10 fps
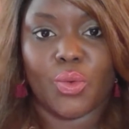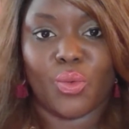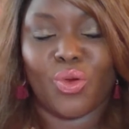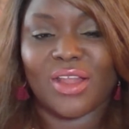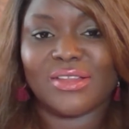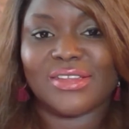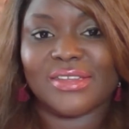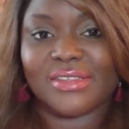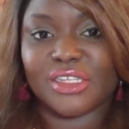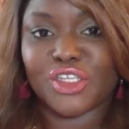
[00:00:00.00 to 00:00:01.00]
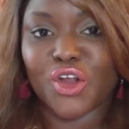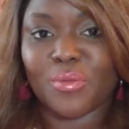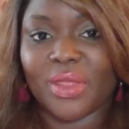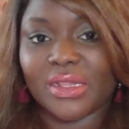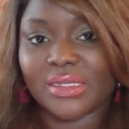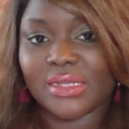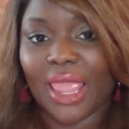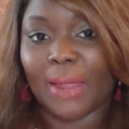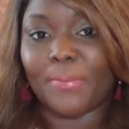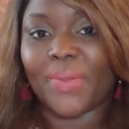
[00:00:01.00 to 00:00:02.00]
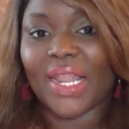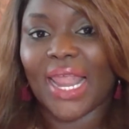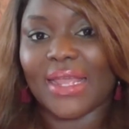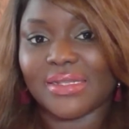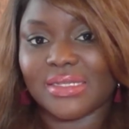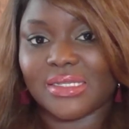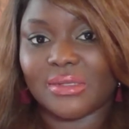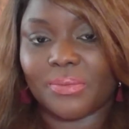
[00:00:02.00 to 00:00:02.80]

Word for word: what determines a place.